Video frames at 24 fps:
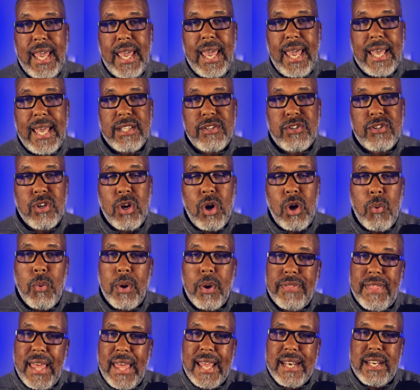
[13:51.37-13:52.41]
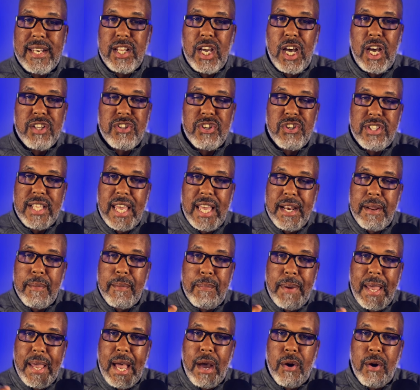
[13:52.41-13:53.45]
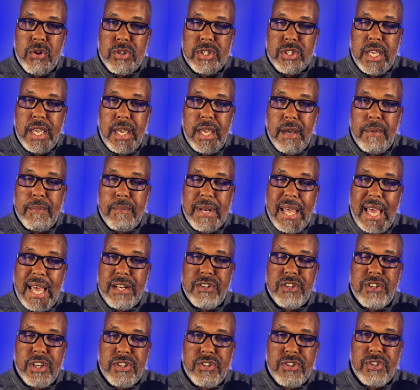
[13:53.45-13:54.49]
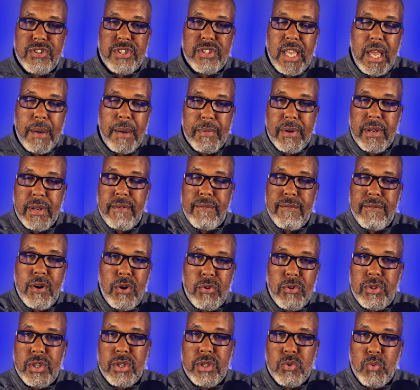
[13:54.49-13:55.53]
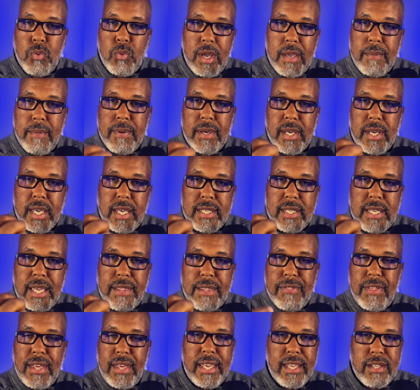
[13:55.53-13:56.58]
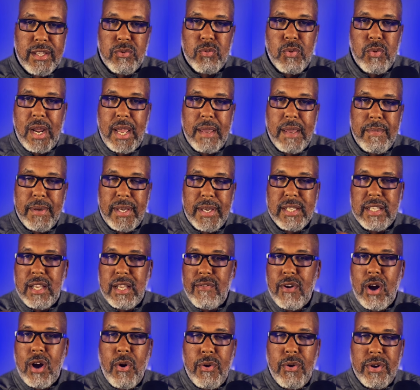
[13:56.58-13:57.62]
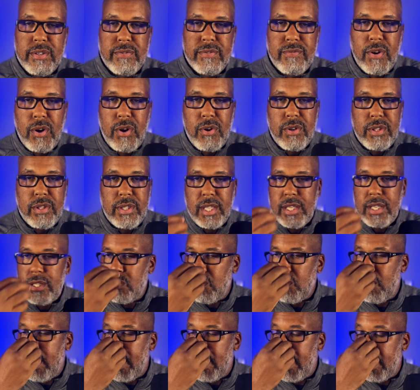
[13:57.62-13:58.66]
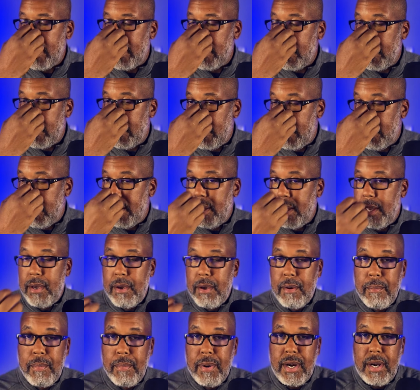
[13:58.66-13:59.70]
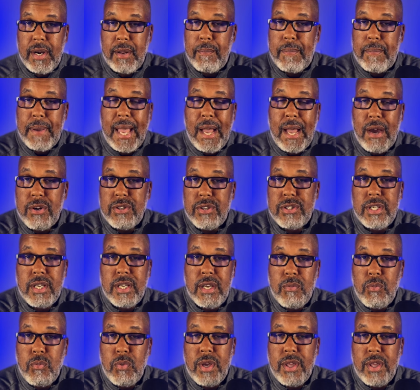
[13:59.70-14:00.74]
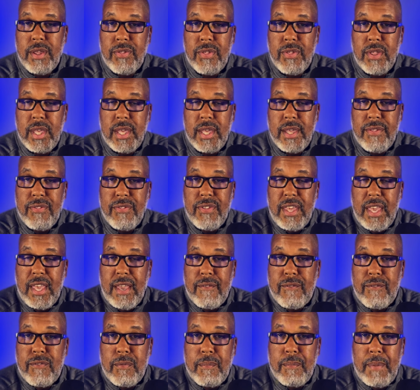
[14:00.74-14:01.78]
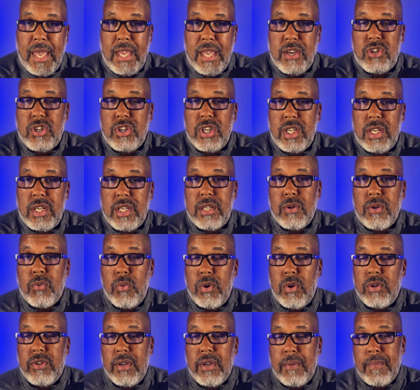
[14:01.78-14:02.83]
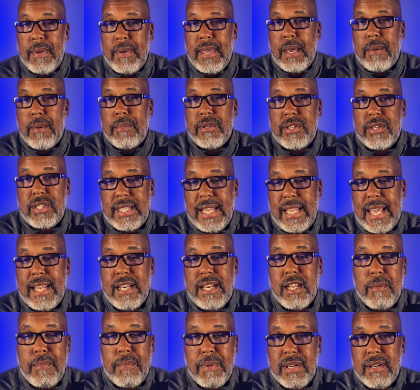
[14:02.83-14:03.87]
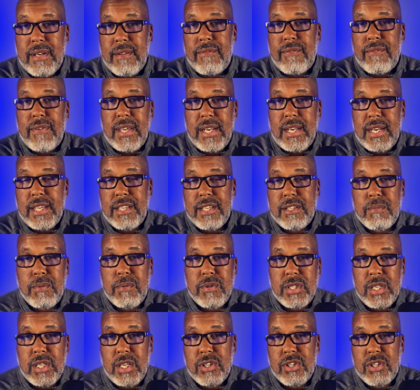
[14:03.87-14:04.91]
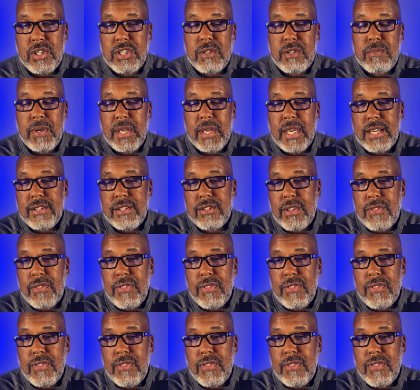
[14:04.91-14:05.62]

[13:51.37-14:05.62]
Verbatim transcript: And so what that does is that empowers him not just to say I'm going to vote this way because I think it's right because I've always voted this way, but it empowers him with the information to really be able to stand up and defend his positions because the